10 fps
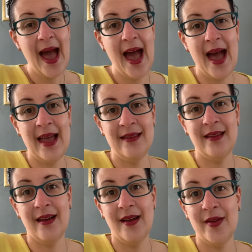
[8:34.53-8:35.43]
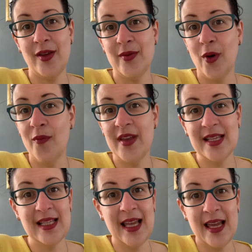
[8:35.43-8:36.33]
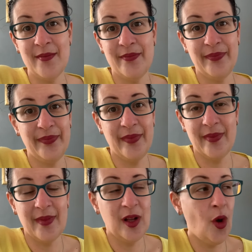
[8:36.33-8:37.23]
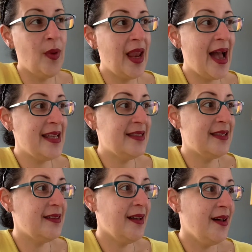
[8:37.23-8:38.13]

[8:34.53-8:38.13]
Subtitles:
and obviously globalized